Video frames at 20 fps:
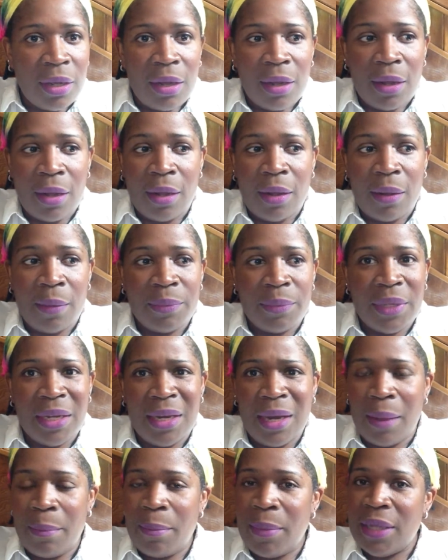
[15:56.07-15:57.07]
They're
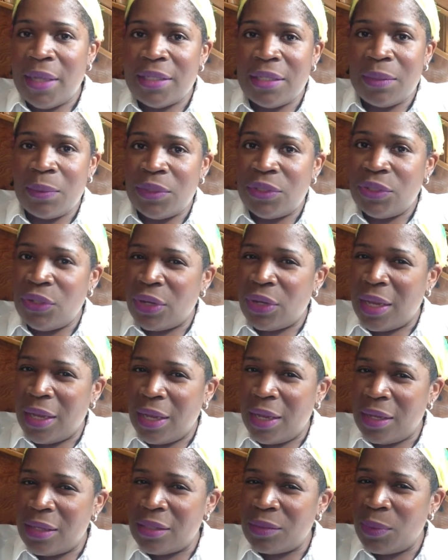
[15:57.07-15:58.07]
not messing with your kids.